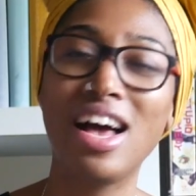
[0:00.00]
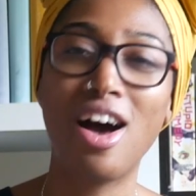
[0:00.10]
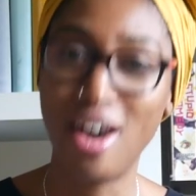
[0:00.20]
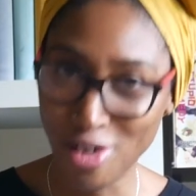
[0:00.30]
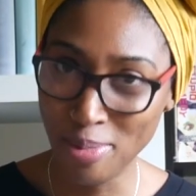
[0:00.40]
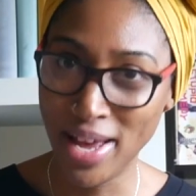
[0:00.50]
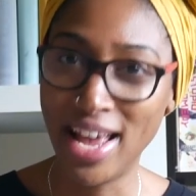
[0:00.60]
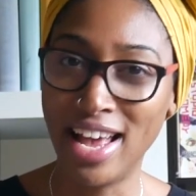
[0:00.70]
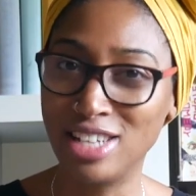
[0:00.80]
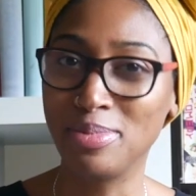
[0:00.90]
Hakume
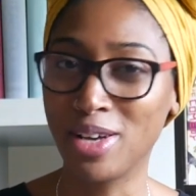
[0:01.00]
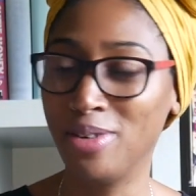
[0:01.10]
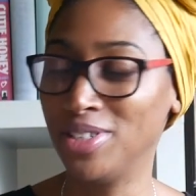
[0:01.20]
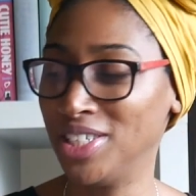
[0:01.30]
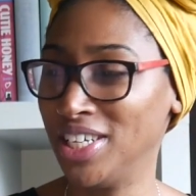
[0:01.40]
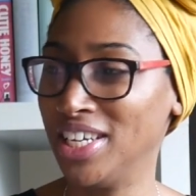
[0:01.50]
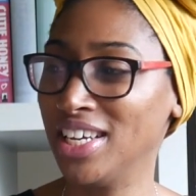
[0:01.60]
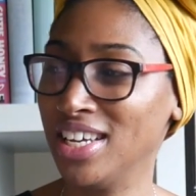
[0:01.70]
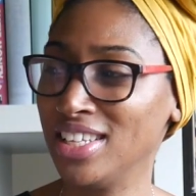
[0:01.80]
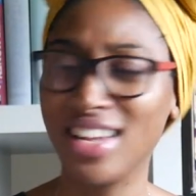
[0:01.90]
and
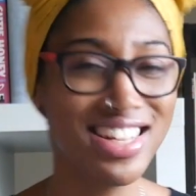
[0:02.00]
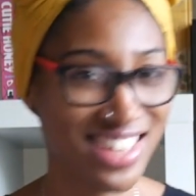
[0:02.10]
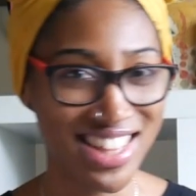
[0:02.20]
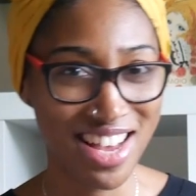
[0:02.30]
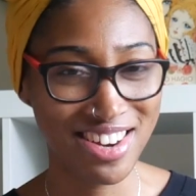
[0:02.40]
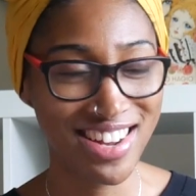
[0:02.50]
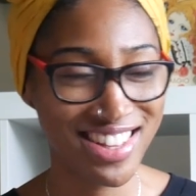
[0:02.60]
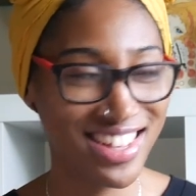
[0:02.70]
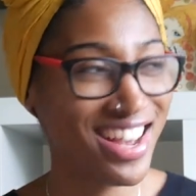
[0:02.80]
Mikochi. Did I say that correctly?